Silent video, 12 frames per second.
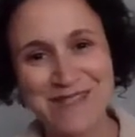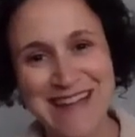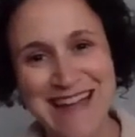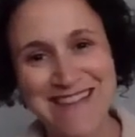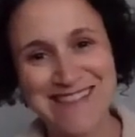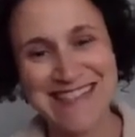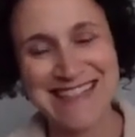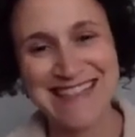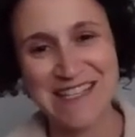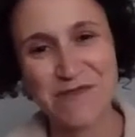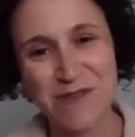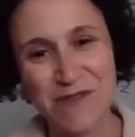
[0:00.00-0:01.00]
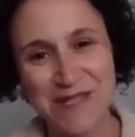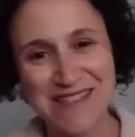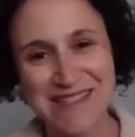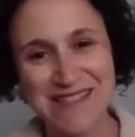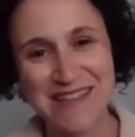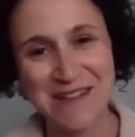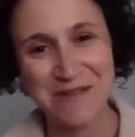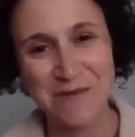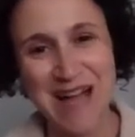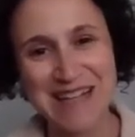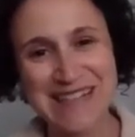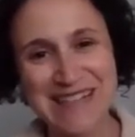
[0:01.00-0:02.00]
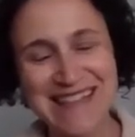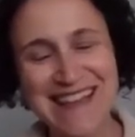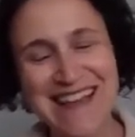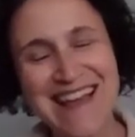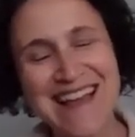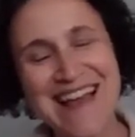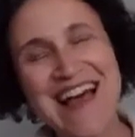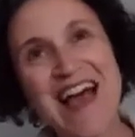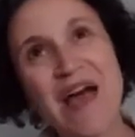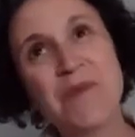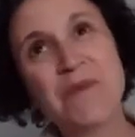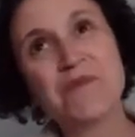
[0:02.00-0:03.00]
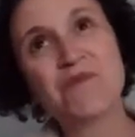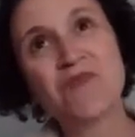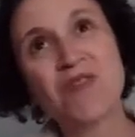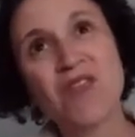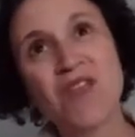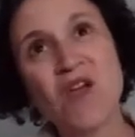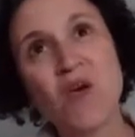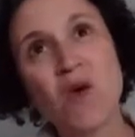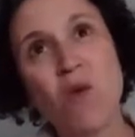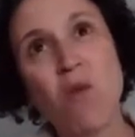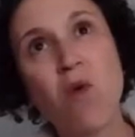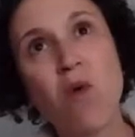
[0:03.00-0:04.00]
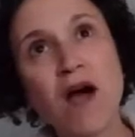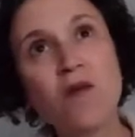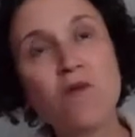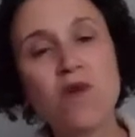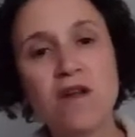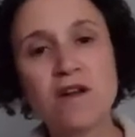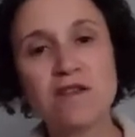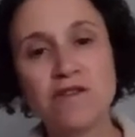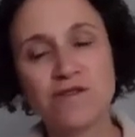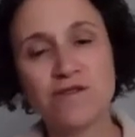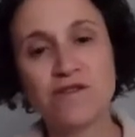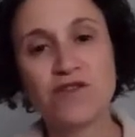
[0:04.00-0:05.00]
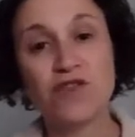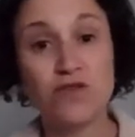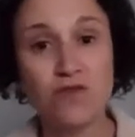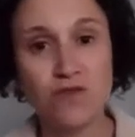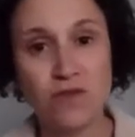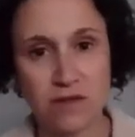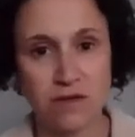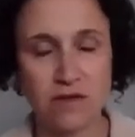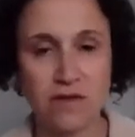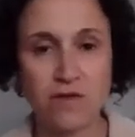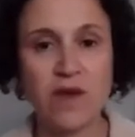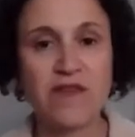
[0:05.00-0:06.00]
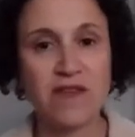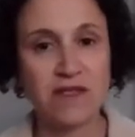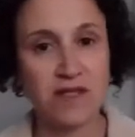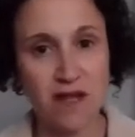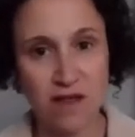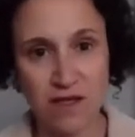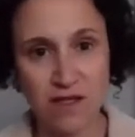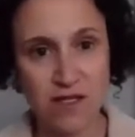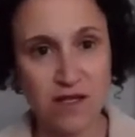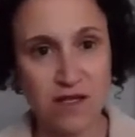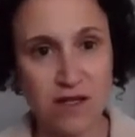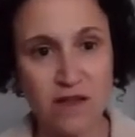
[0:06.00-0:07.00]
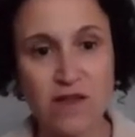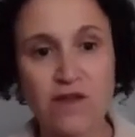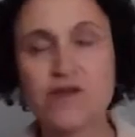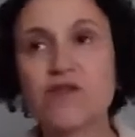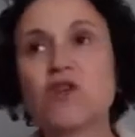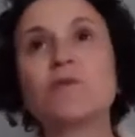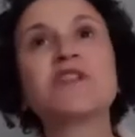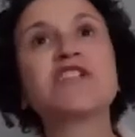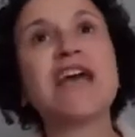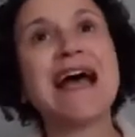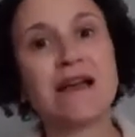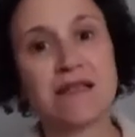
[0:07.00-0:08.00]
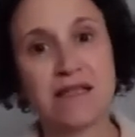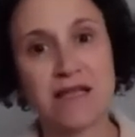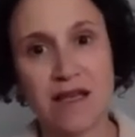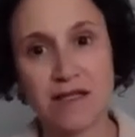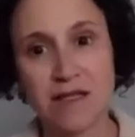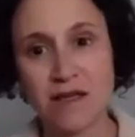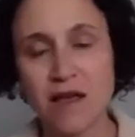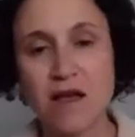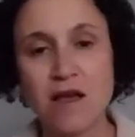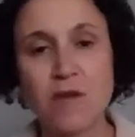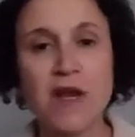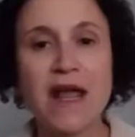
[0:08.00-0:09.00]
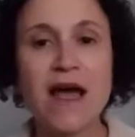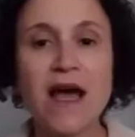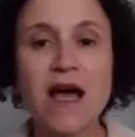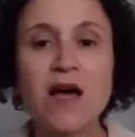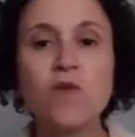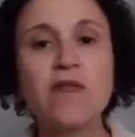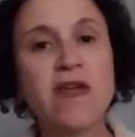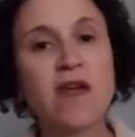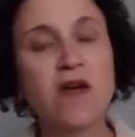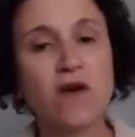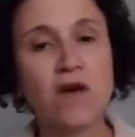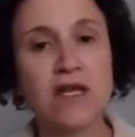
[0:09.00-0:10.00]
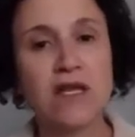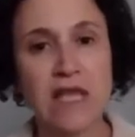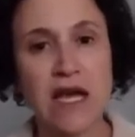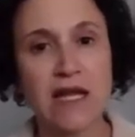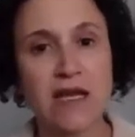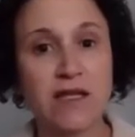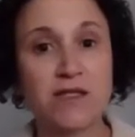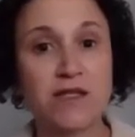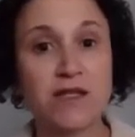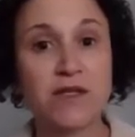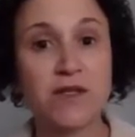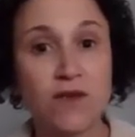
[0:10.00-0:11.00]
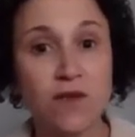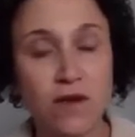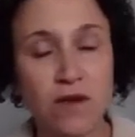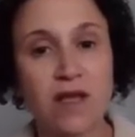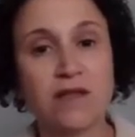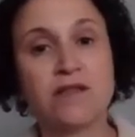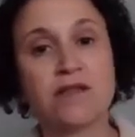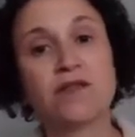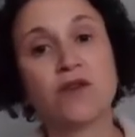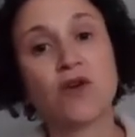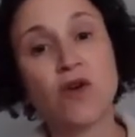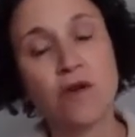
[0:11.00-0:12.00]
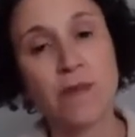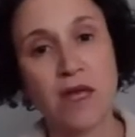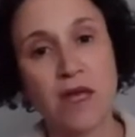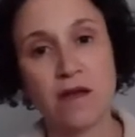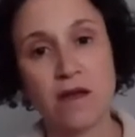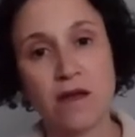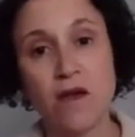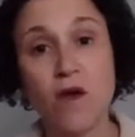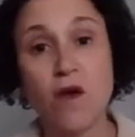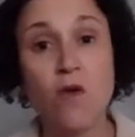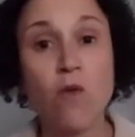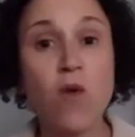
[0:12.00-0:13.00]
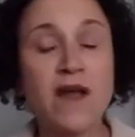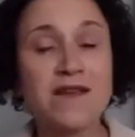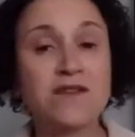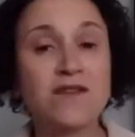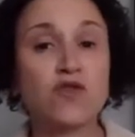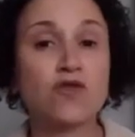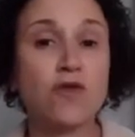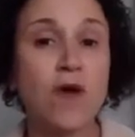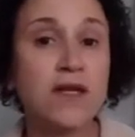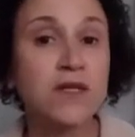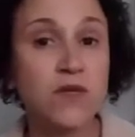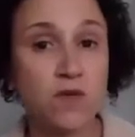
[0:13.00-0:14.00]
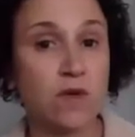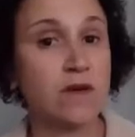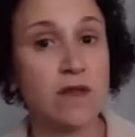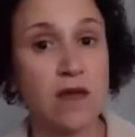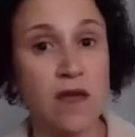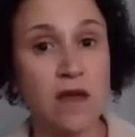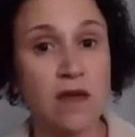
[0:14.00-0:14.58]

I haven't seen these folks in a while. What will our learners do with this knowledge? There's so much access, but how will they go online and discern and determine what is trustworthy?